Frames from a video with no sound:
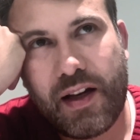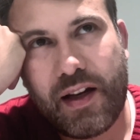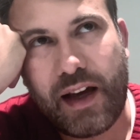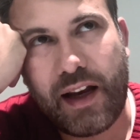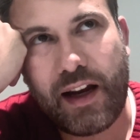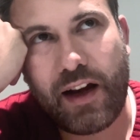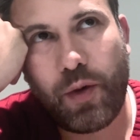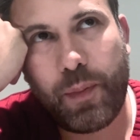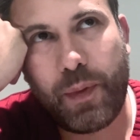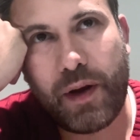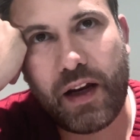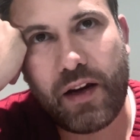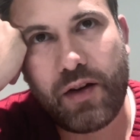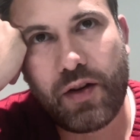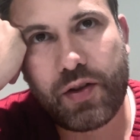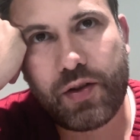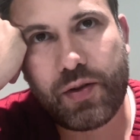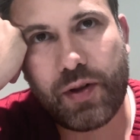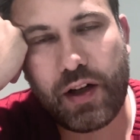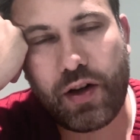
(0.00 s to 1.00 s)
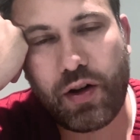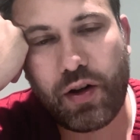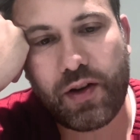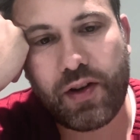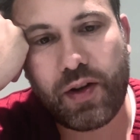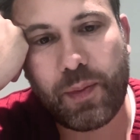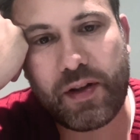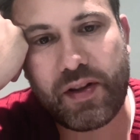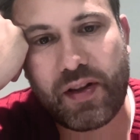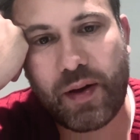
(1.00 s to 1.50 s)
And it could be an industry. It could
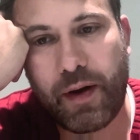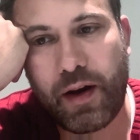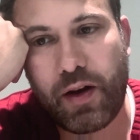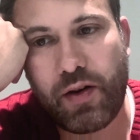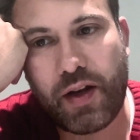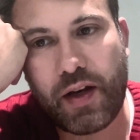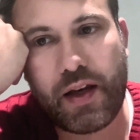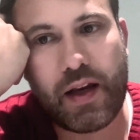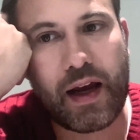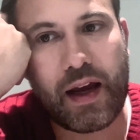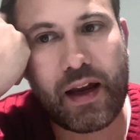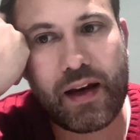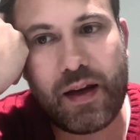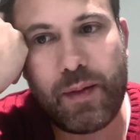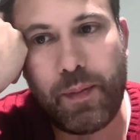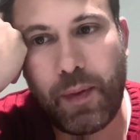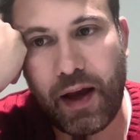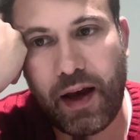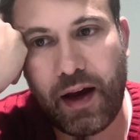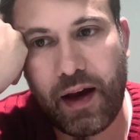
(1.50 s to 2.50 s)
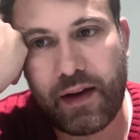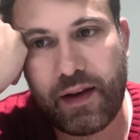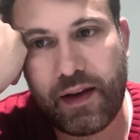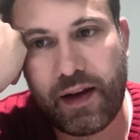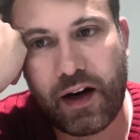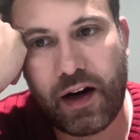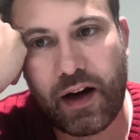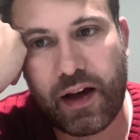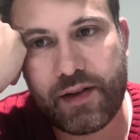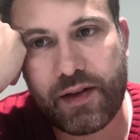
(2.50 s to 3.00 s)
also be somebody who did academia and
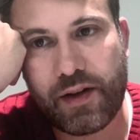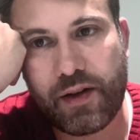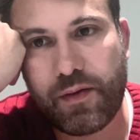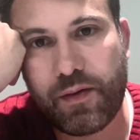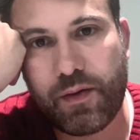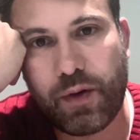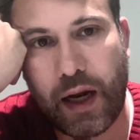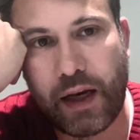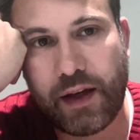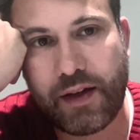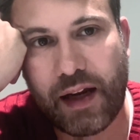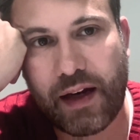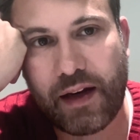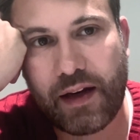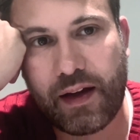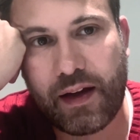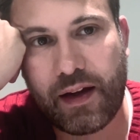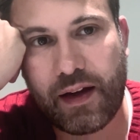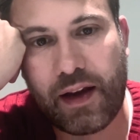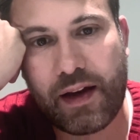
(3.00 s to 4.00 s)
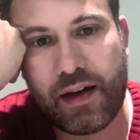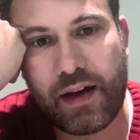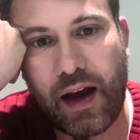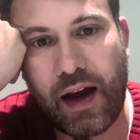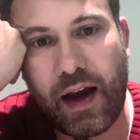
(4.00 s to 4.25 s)
there has a great technical